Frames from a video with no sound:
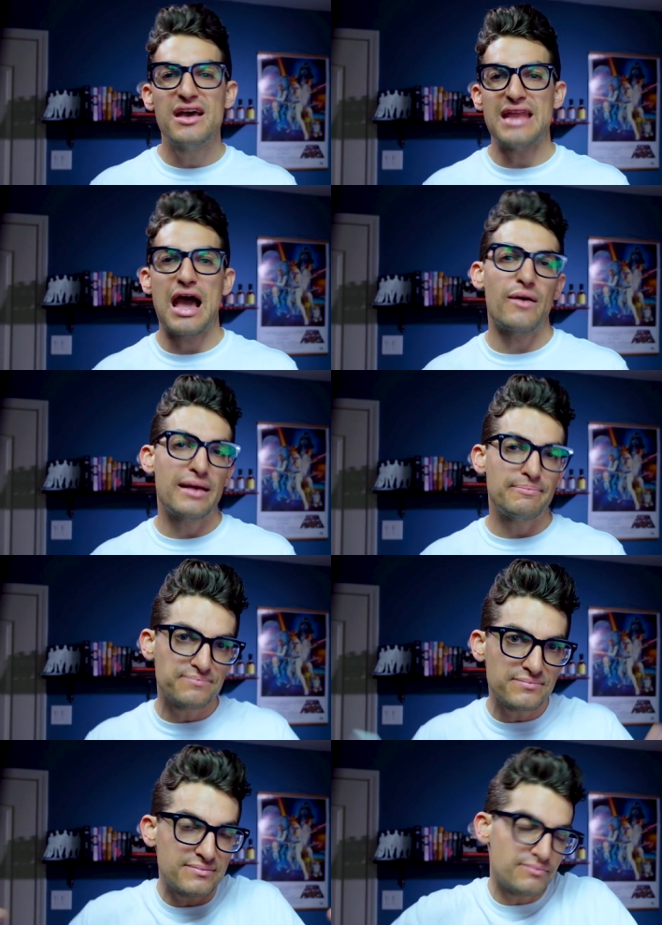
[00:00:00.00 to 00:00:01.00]
Now,
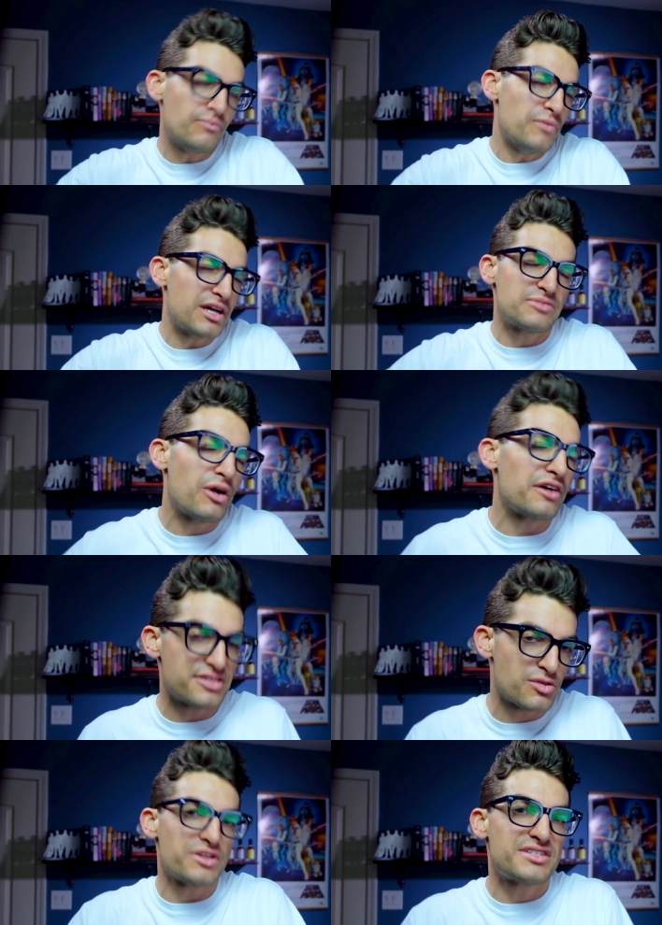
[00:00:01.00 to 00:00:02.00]
as well as
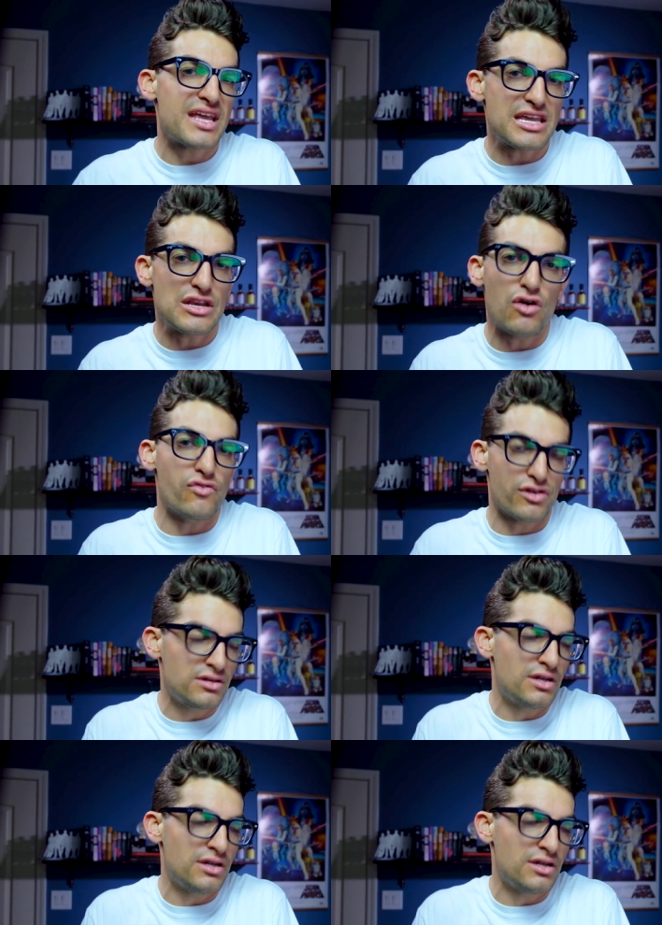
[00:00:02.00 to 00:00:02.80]
the ones taking over